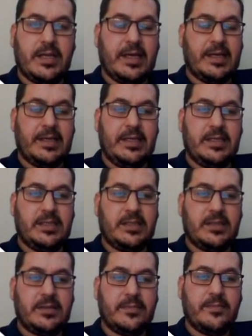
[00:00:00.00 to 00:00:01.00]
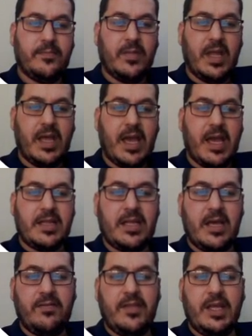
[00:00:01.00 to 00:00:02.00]
east, and
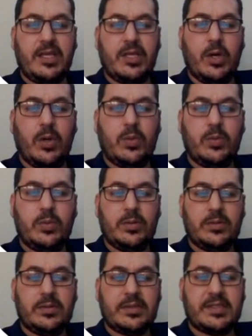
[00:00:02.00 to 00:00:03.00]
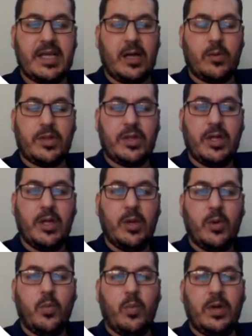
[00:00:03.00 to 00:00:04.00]
if they go south,
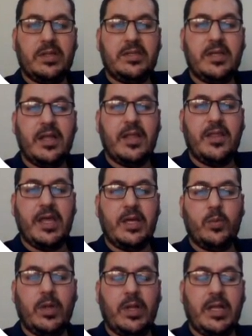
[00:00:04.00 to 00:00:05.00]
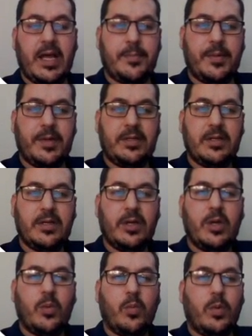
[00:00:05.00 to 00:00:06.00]
what they will happen,
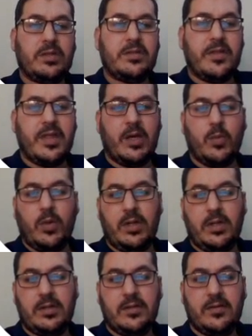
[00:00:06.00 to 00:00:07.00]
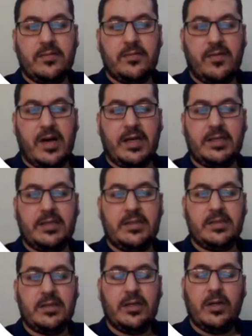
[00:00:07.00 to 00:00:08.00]
what they will find,
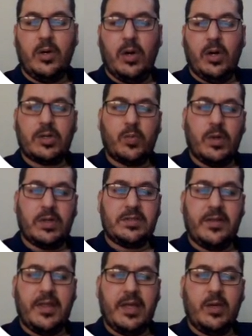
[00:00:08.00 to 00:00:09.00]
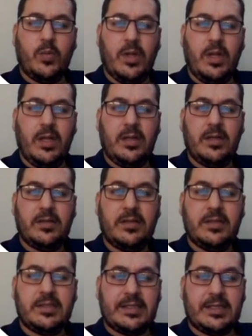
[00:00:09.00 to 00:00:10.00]
or what they will
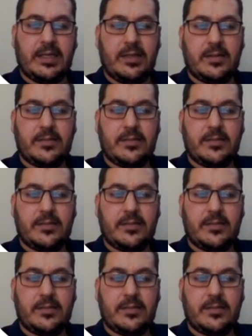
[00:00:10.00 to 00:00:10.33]
see.